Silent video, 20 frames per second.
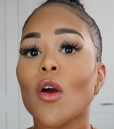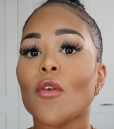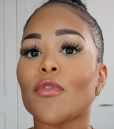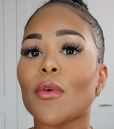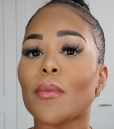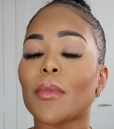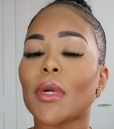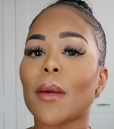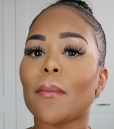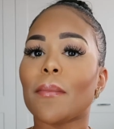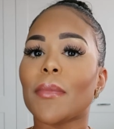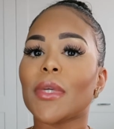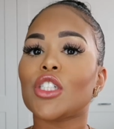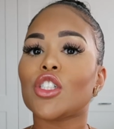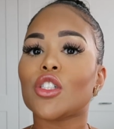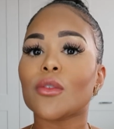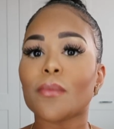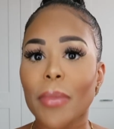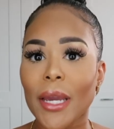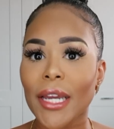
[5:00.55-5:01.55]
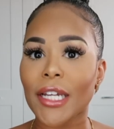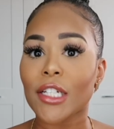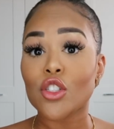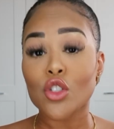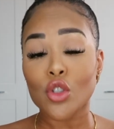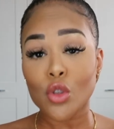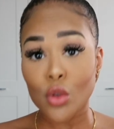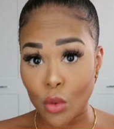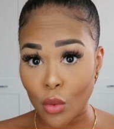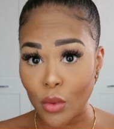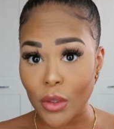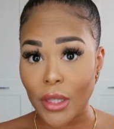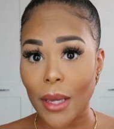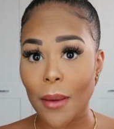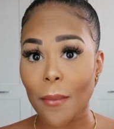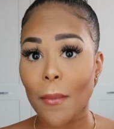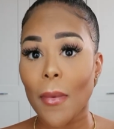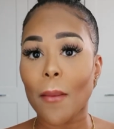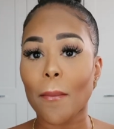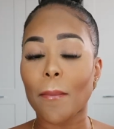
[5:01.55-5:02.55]
from commission paid to
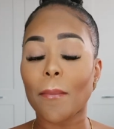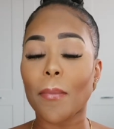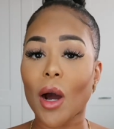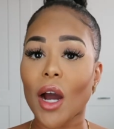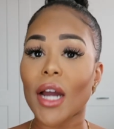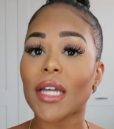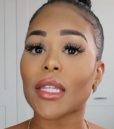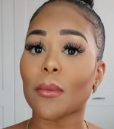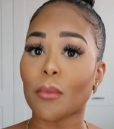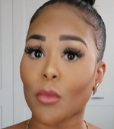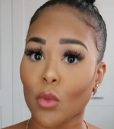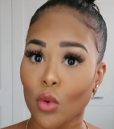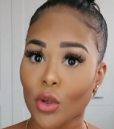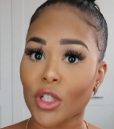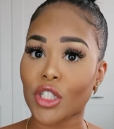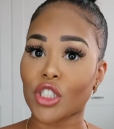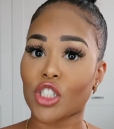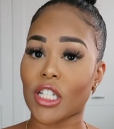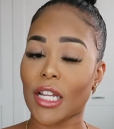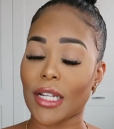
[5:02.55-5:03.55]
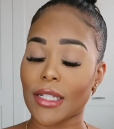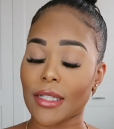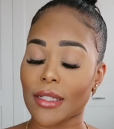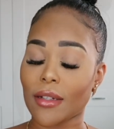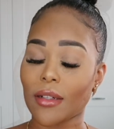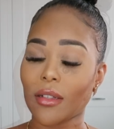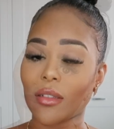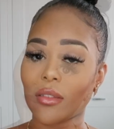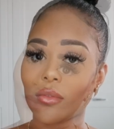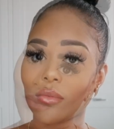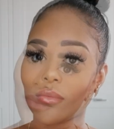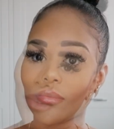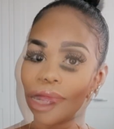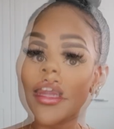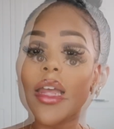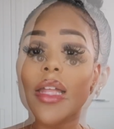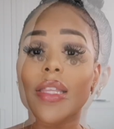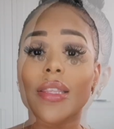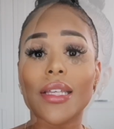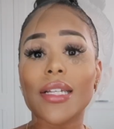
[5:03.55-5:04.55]
them by the mortgage lender.
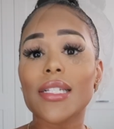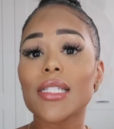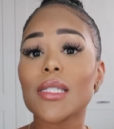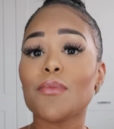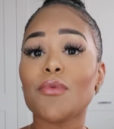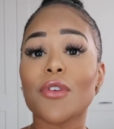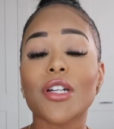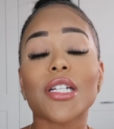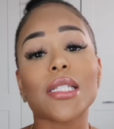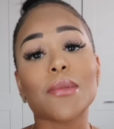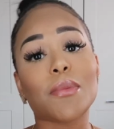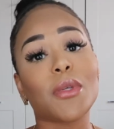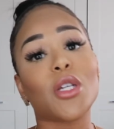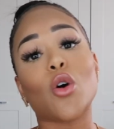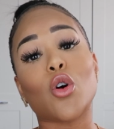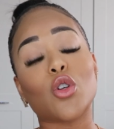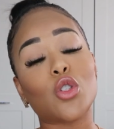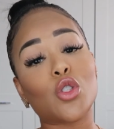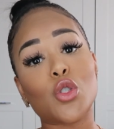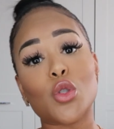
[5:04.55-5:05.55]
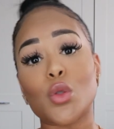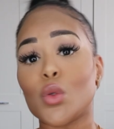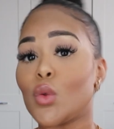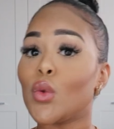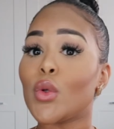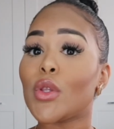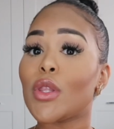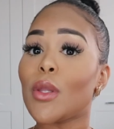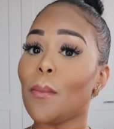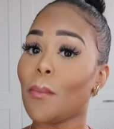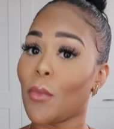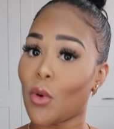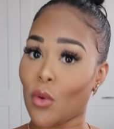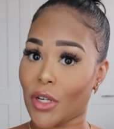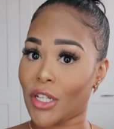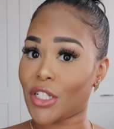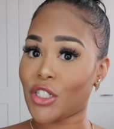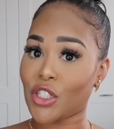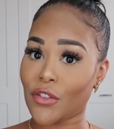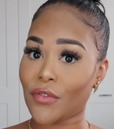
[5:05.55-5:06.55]
This brings me on to the
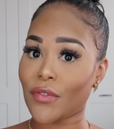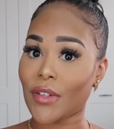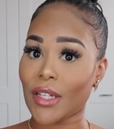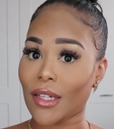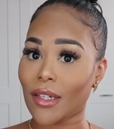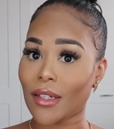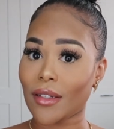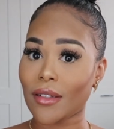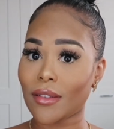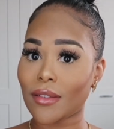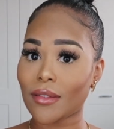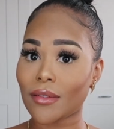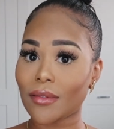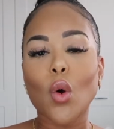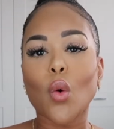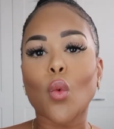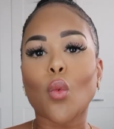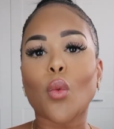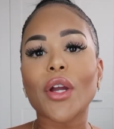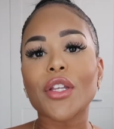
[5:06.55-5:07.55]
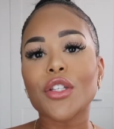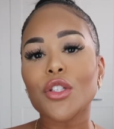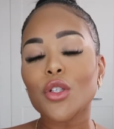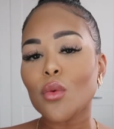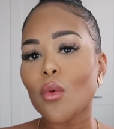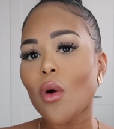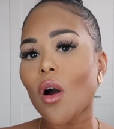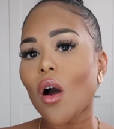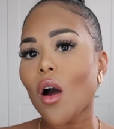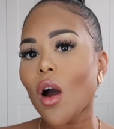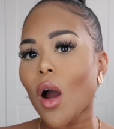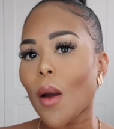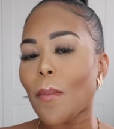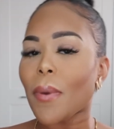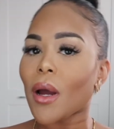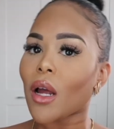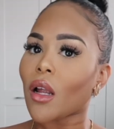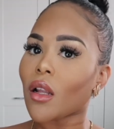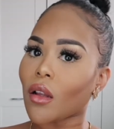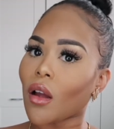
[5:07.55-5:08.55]
mortgage fee. When you are
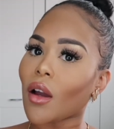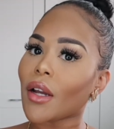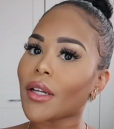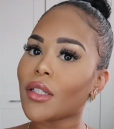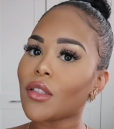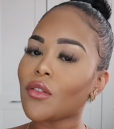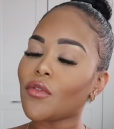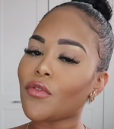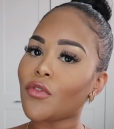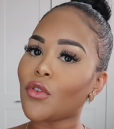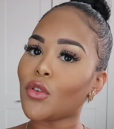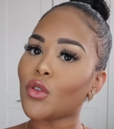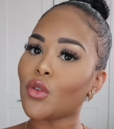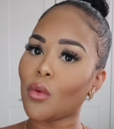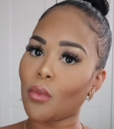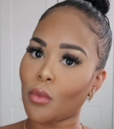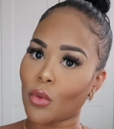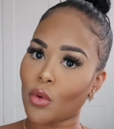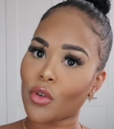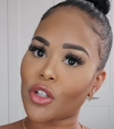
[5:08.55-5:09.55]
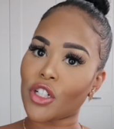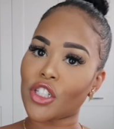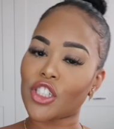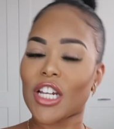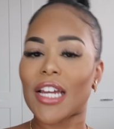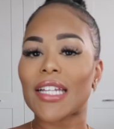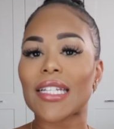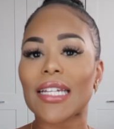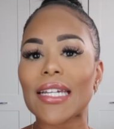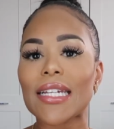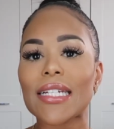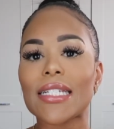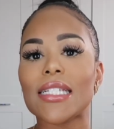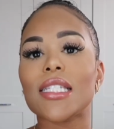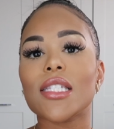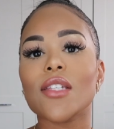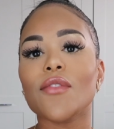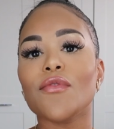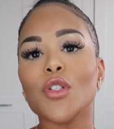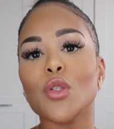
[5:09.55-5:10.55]
applying for your mortgage and at
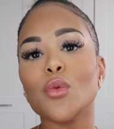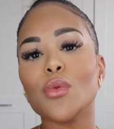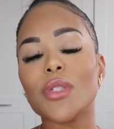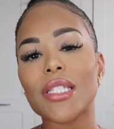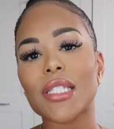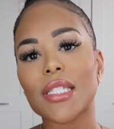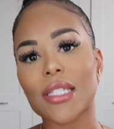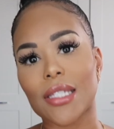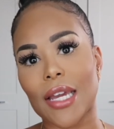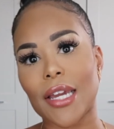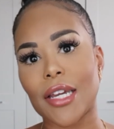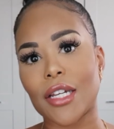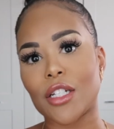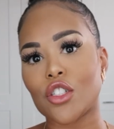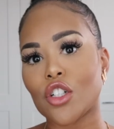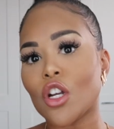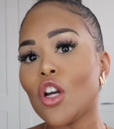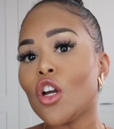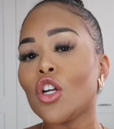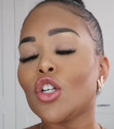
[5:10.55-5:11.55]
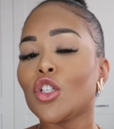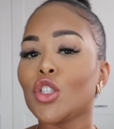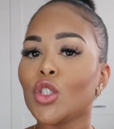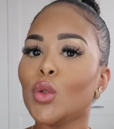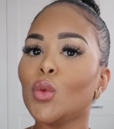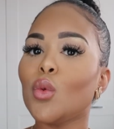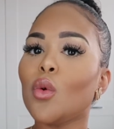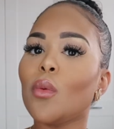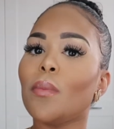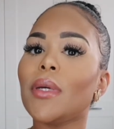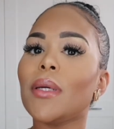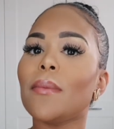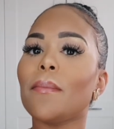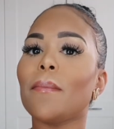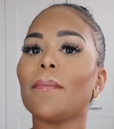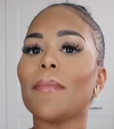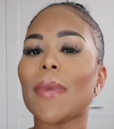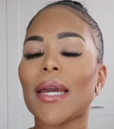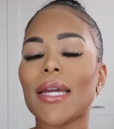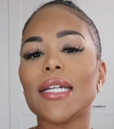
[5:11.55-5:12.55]
interview stage, you will be
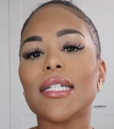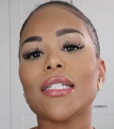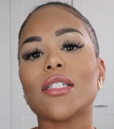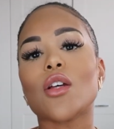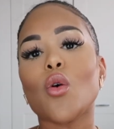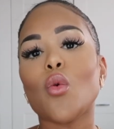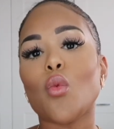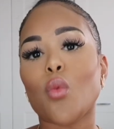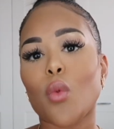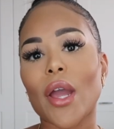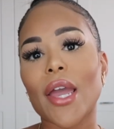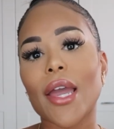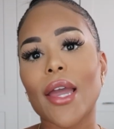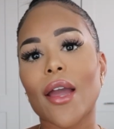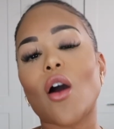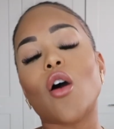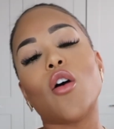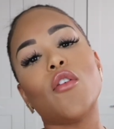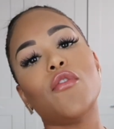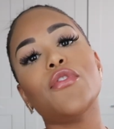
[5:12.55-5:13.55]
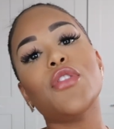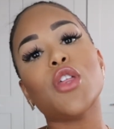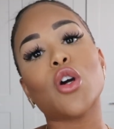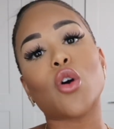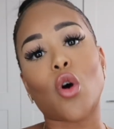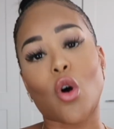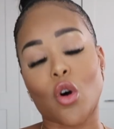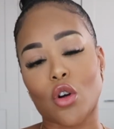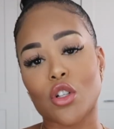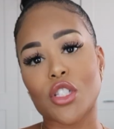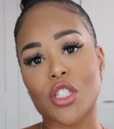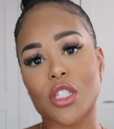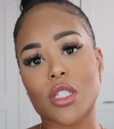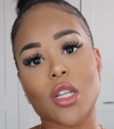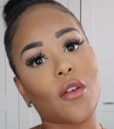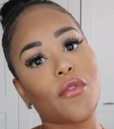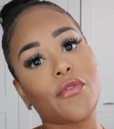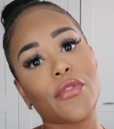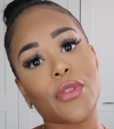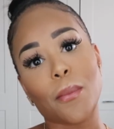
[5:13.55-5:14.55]
made aware of the costs
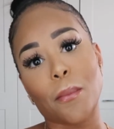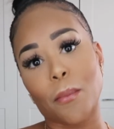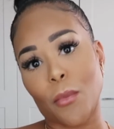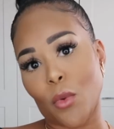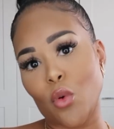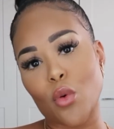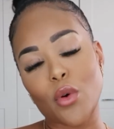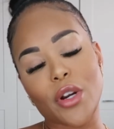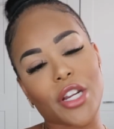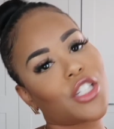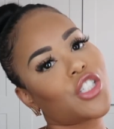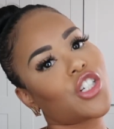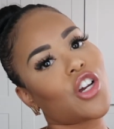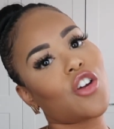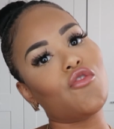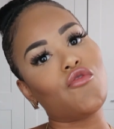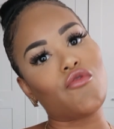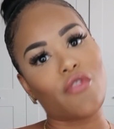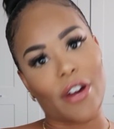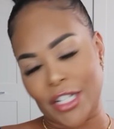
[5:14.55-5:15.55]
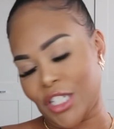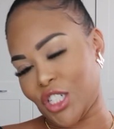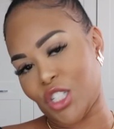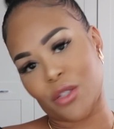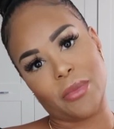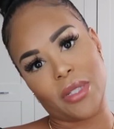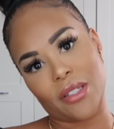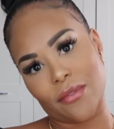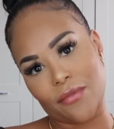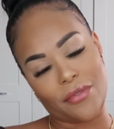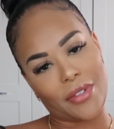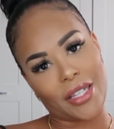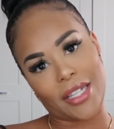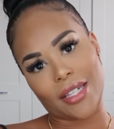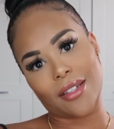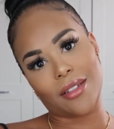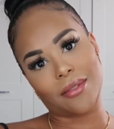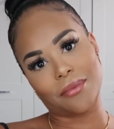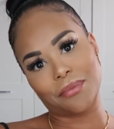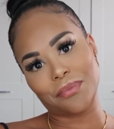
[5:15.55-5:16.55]
of the mortgage arrangement
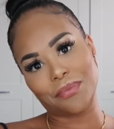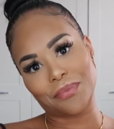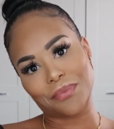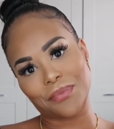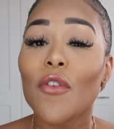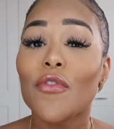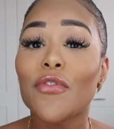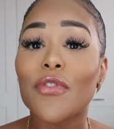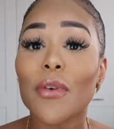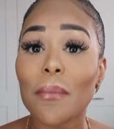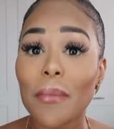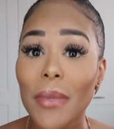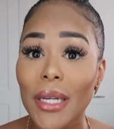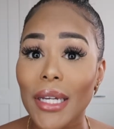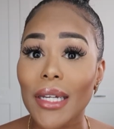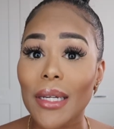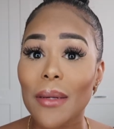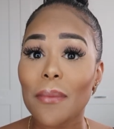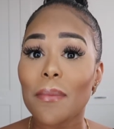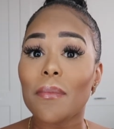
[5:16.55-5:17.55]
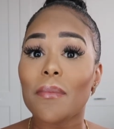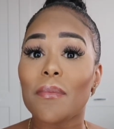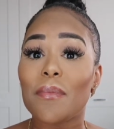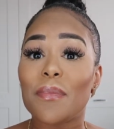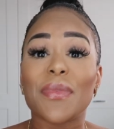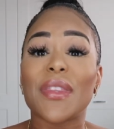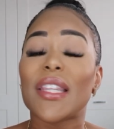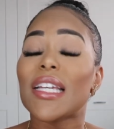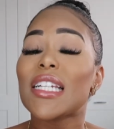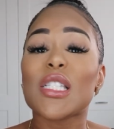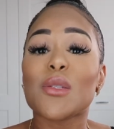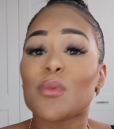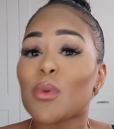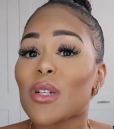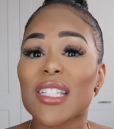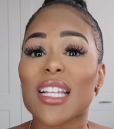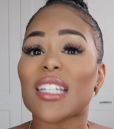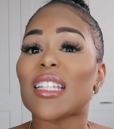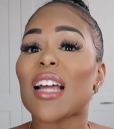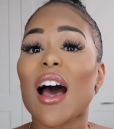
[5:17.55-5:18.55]
fee. For me, This
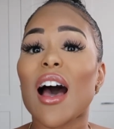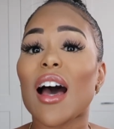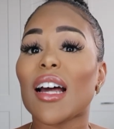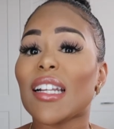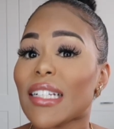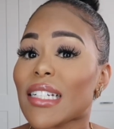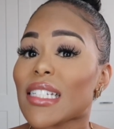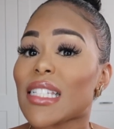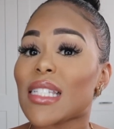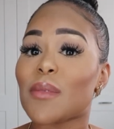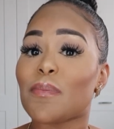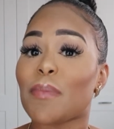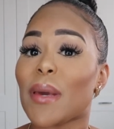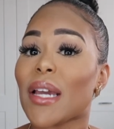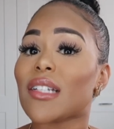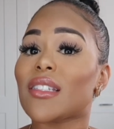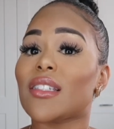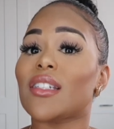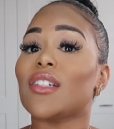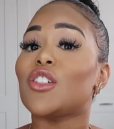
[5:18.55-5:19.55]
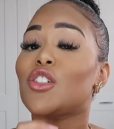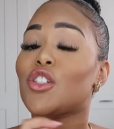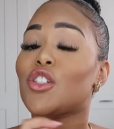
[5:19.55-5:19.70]
was an unexpected